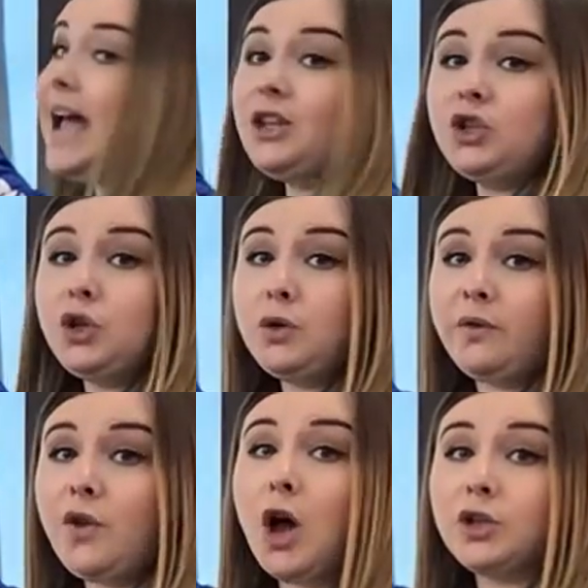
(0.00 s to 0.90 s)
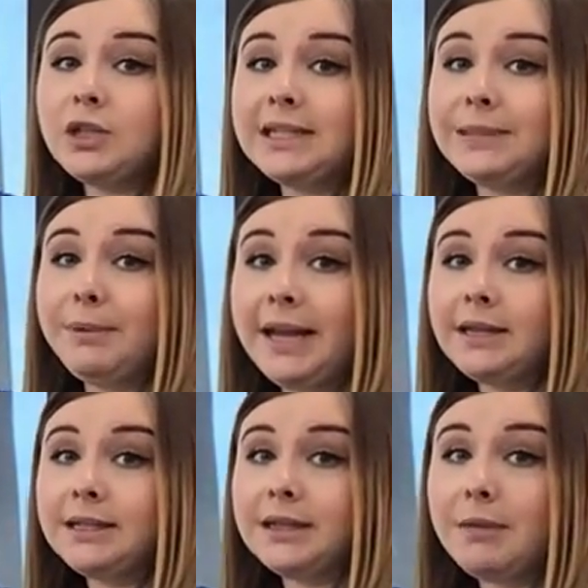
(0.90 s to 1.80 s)
and you've got to
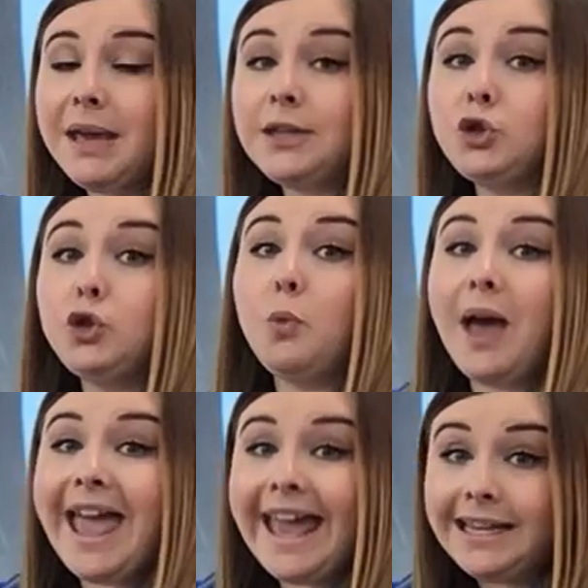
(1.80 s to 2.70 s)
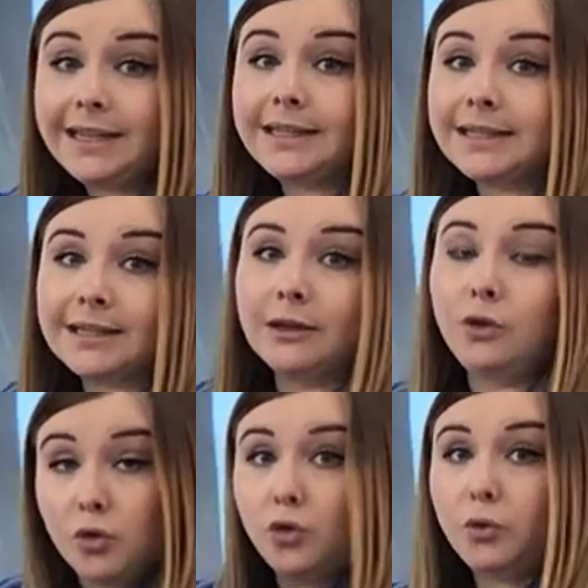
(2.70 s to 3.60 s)
split them into eight
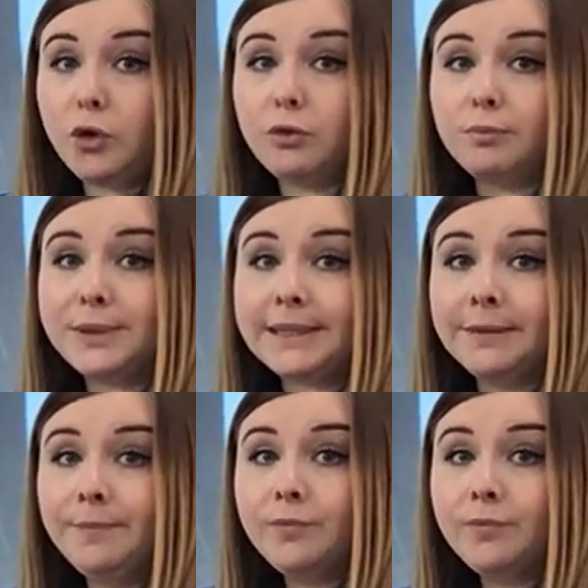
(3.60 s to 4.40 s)
groups.